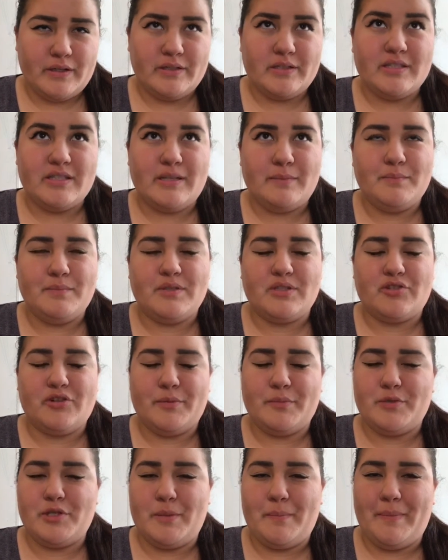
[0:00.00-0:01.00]

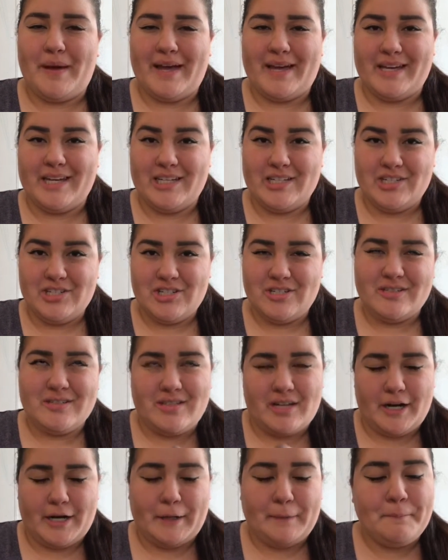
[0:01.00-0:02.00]
subscription package.
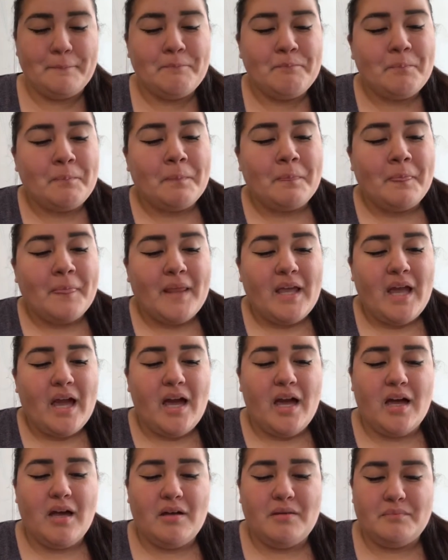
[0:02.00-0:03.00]
Sorry.
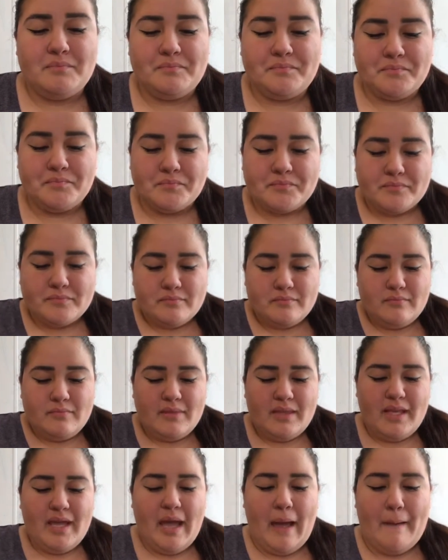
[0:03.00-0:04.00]

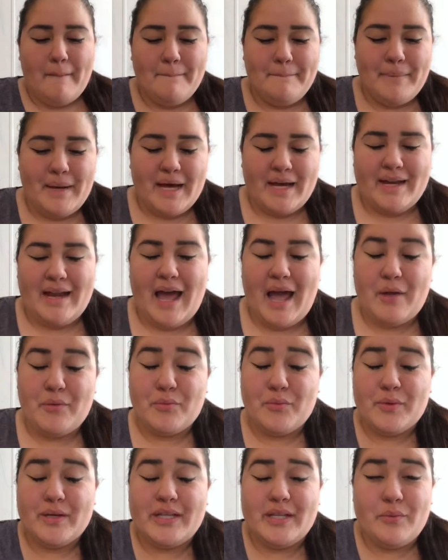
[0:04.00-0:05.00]
But I
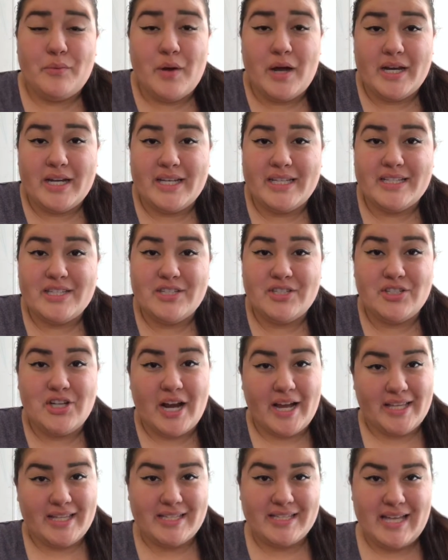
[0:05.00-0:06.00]
really wanted to
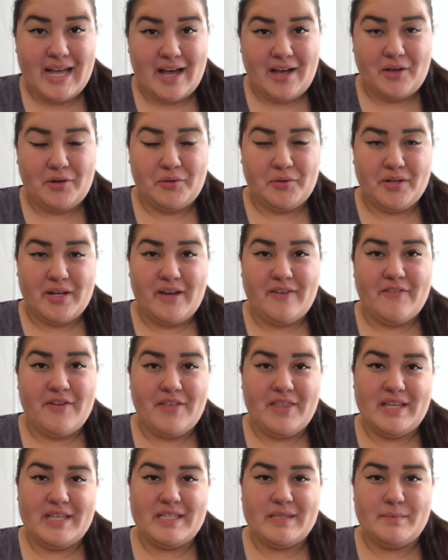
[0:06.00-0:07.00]
try this out for
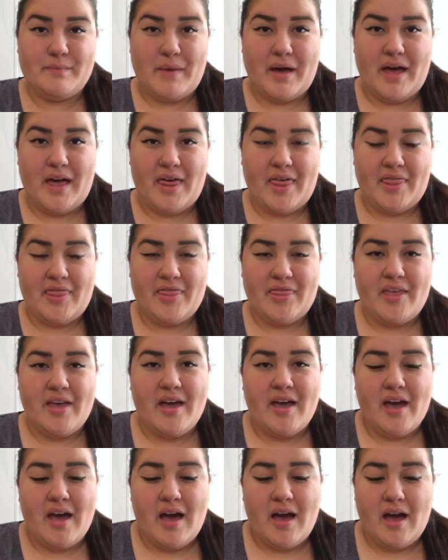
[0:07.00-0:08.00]
this month.
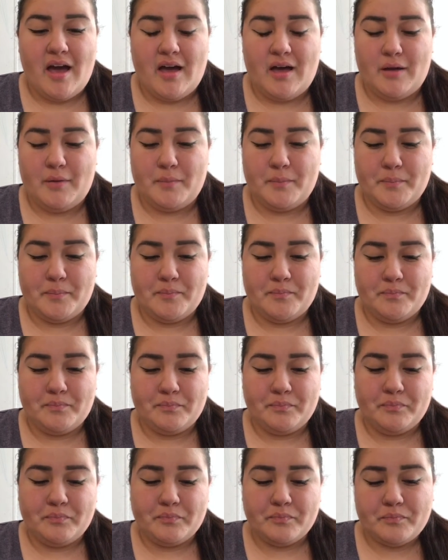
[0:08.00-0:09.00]

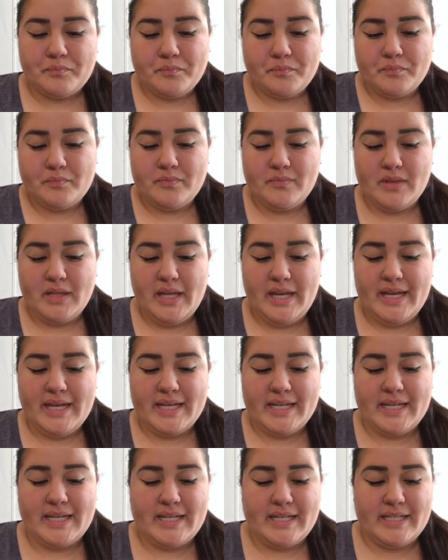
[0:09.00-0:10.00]

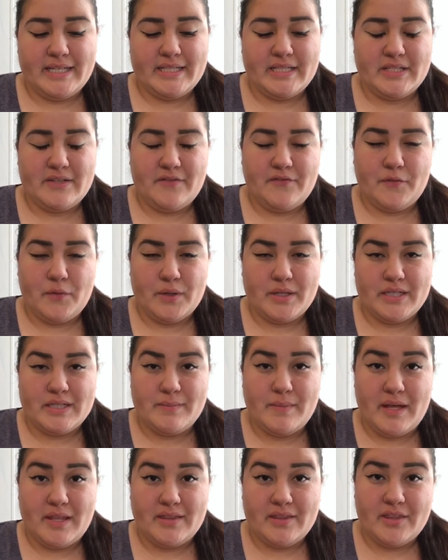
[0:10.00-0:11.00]
It is for this
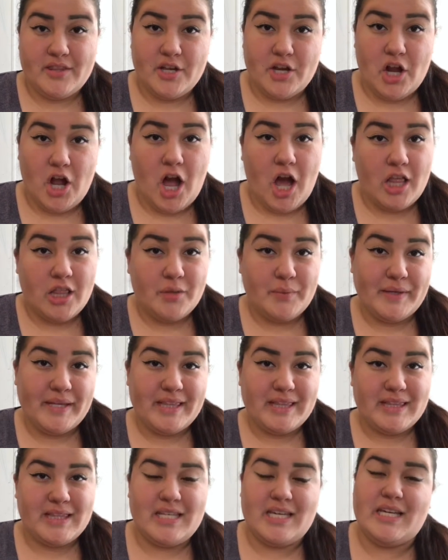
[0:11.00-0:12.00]
month, their
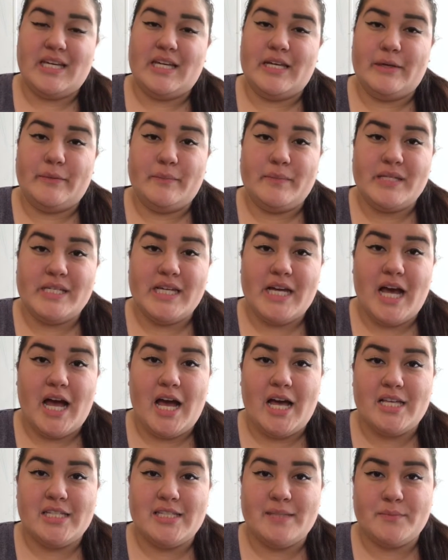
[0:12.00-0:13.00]
Halloween themed
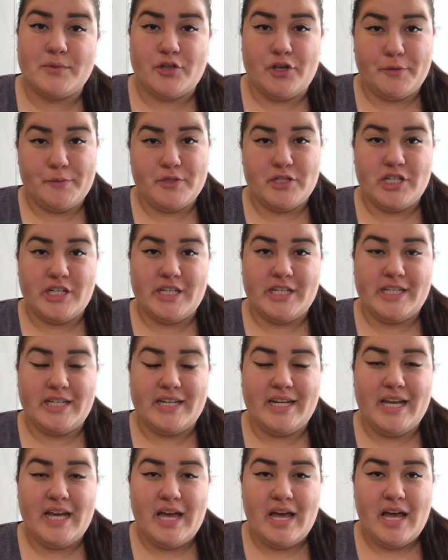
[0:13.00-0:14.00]

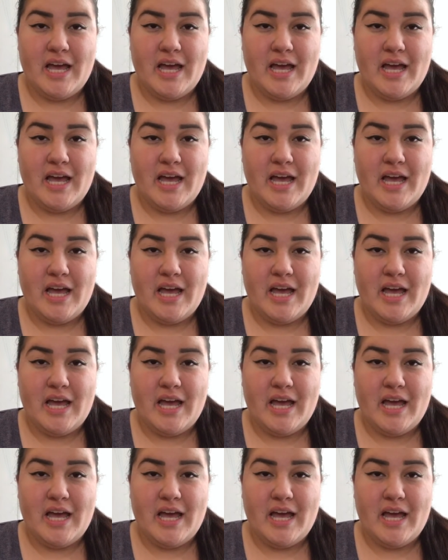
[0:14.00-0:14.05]
subscription,